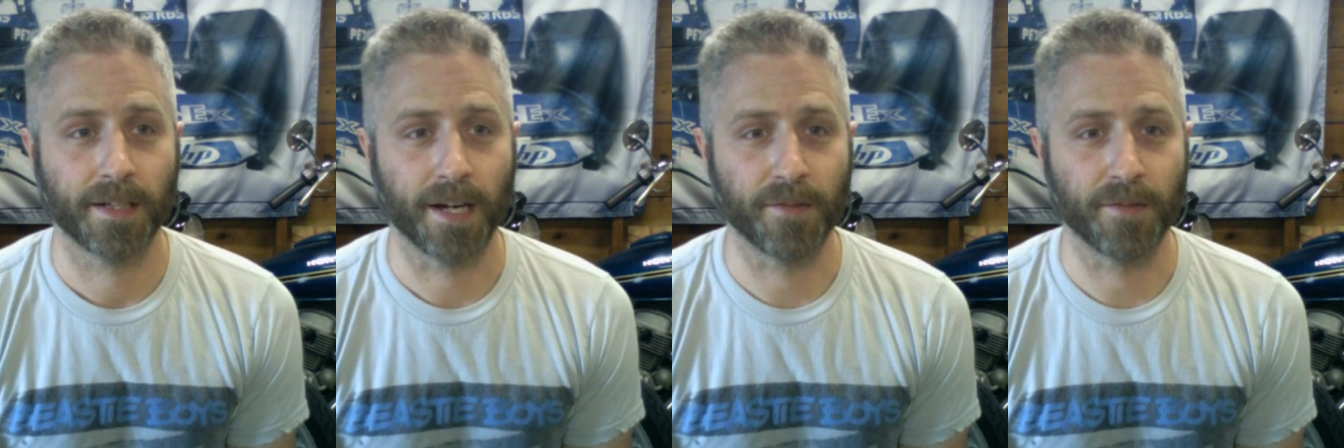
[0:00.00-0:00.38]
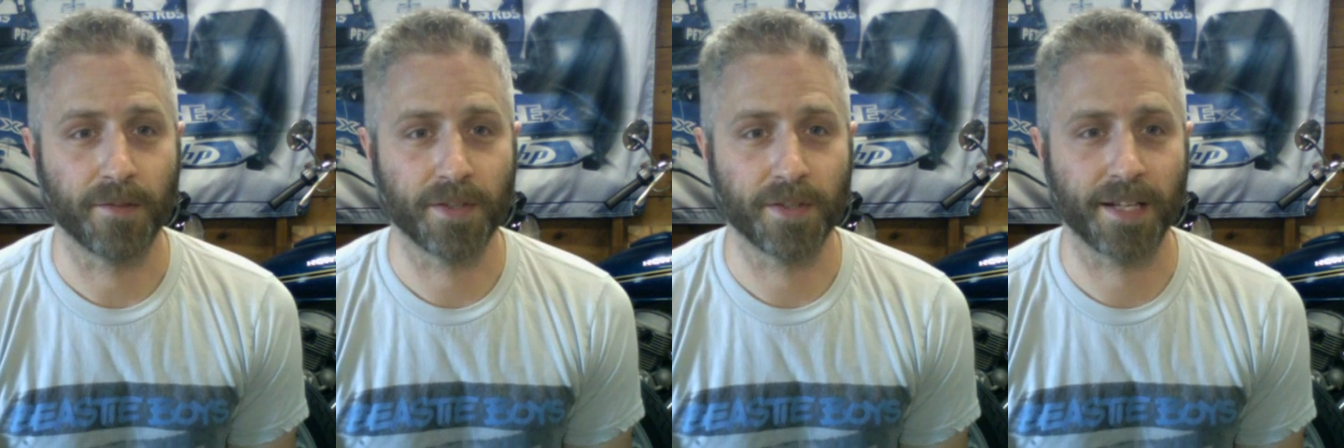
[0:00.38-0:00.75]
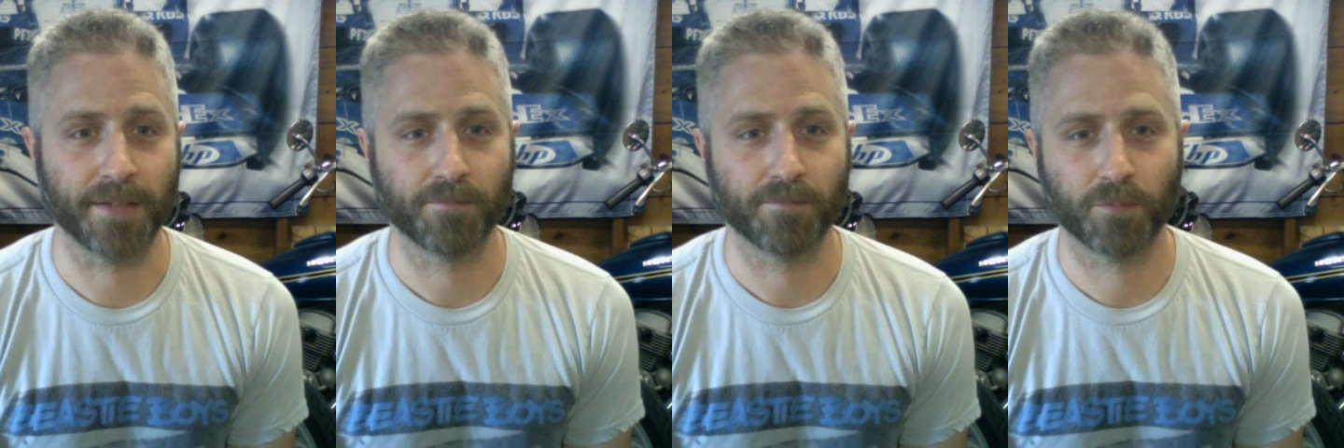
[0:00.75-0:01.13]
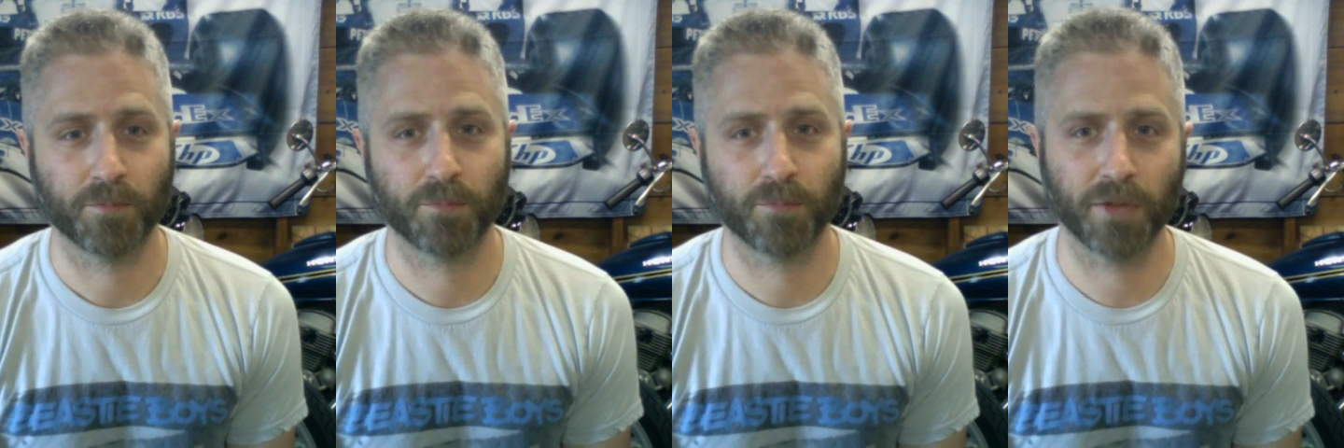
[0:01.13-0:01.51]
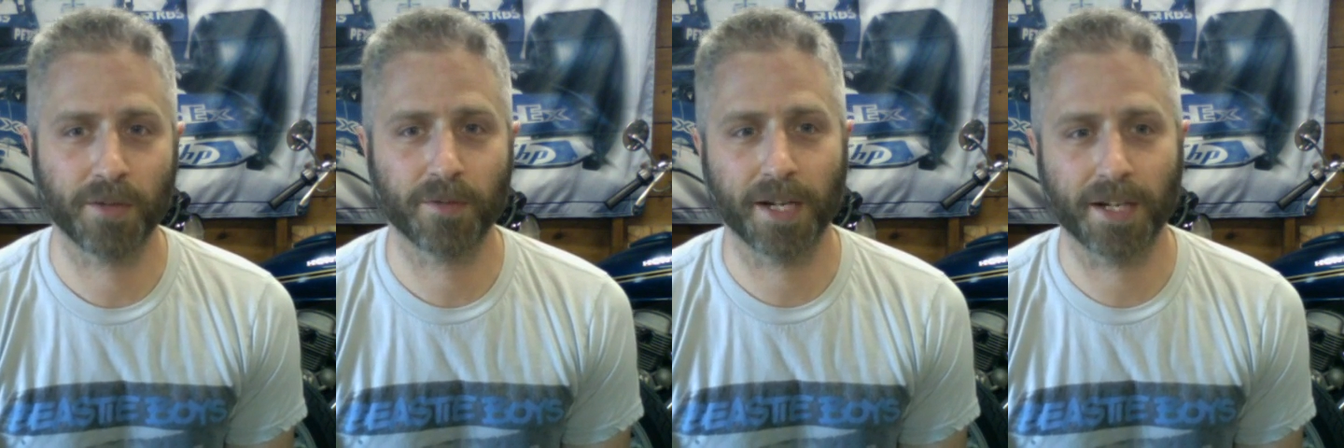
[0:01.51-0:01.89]
I visit it pretty
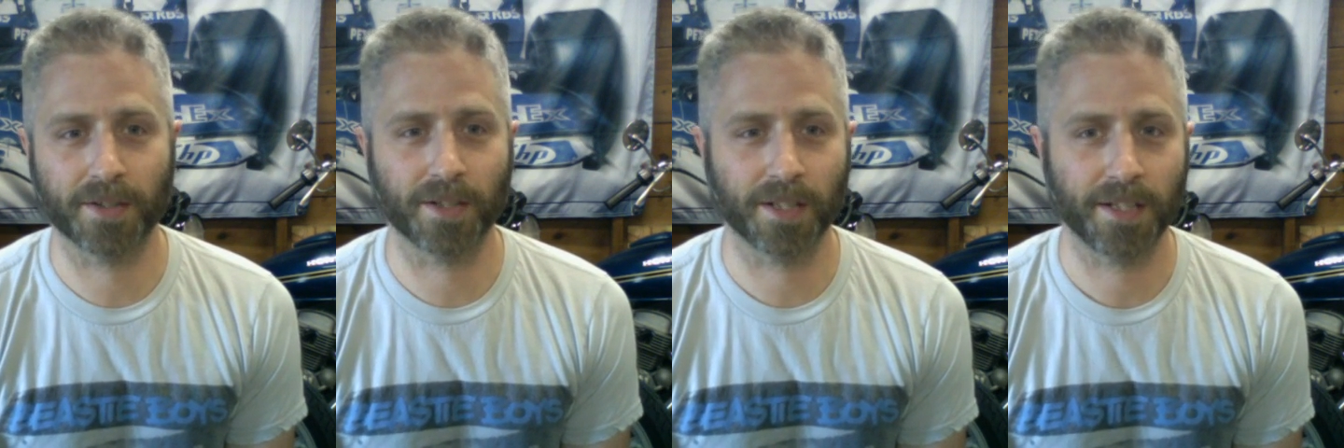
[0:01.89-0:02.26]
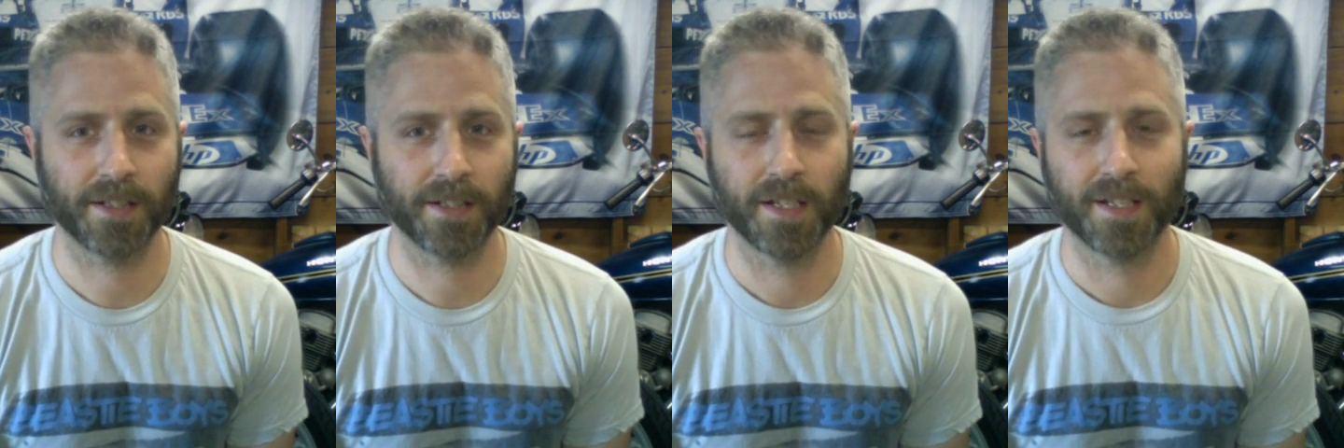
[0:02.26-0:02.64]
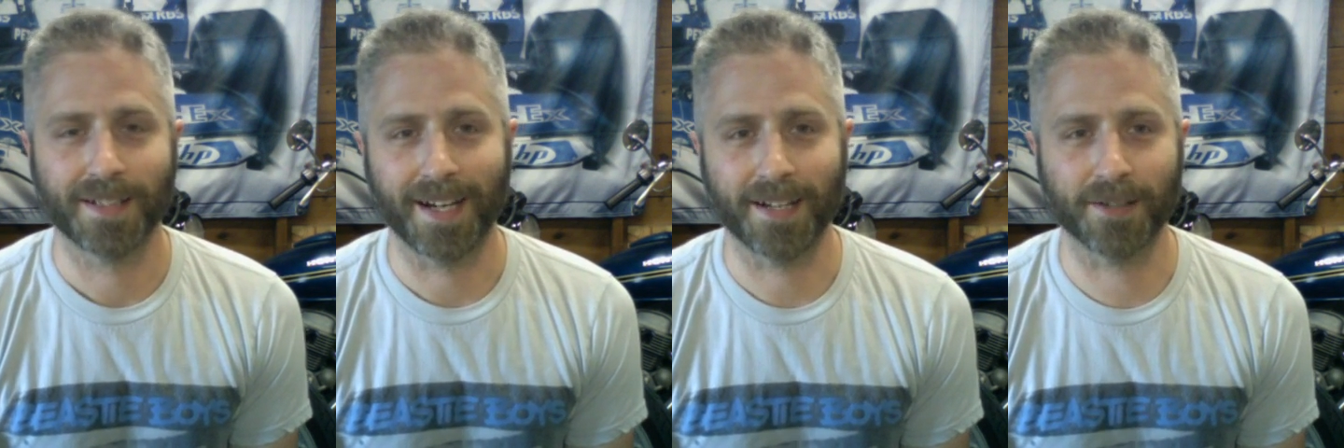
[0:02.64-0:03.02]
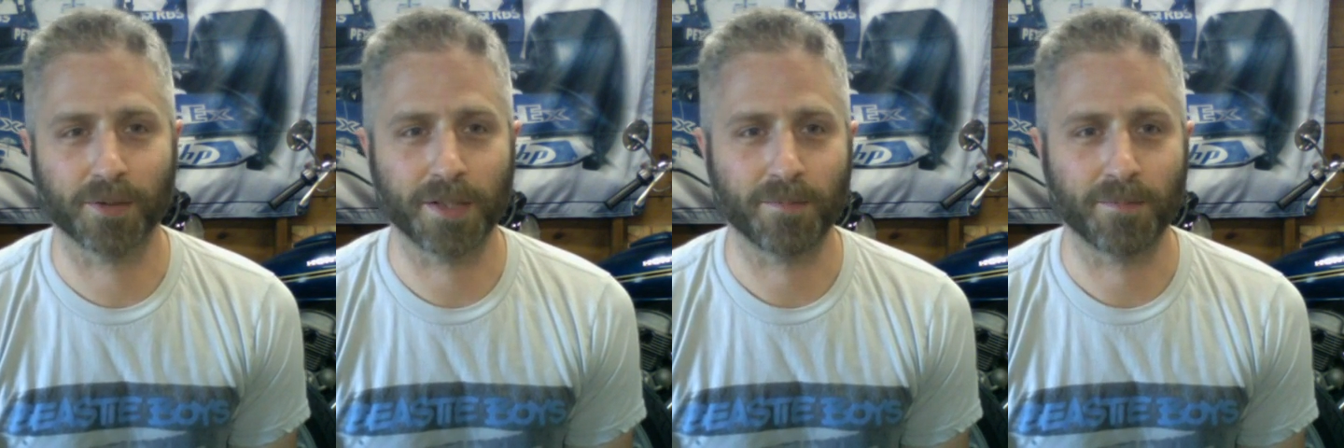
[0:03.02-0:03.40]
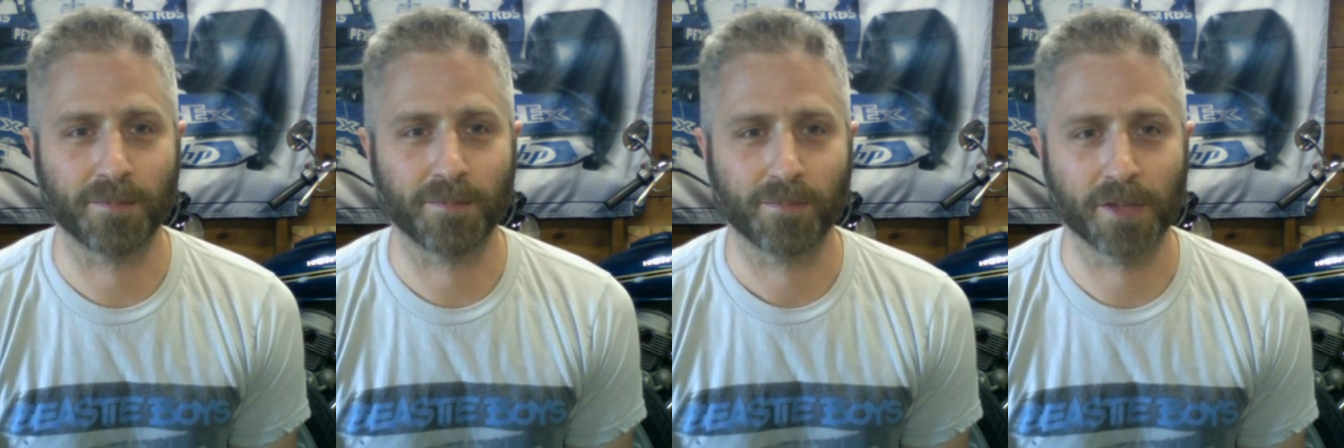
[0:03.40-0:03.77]
regularly. I don't really
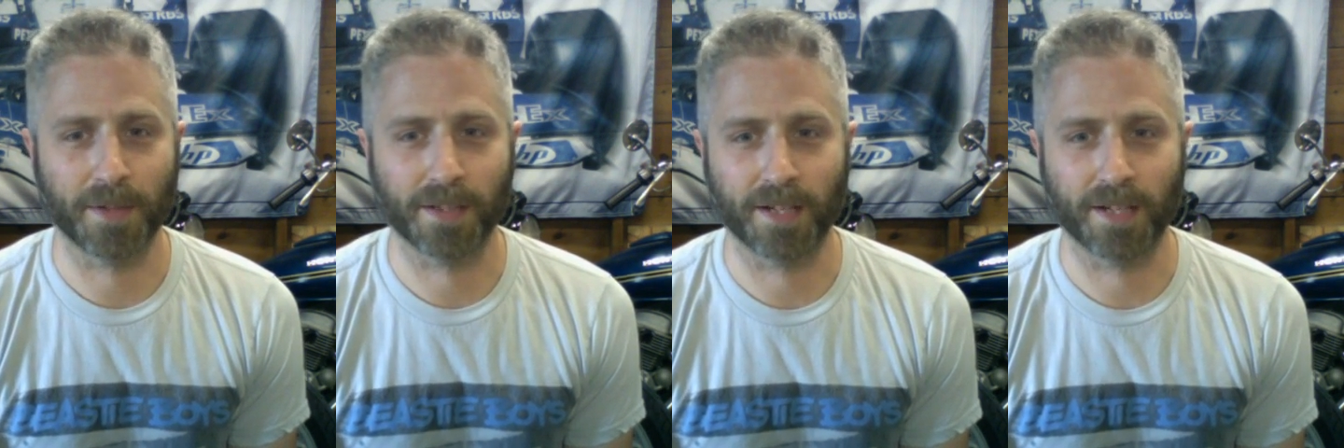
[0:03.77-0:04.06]
contribute a lot of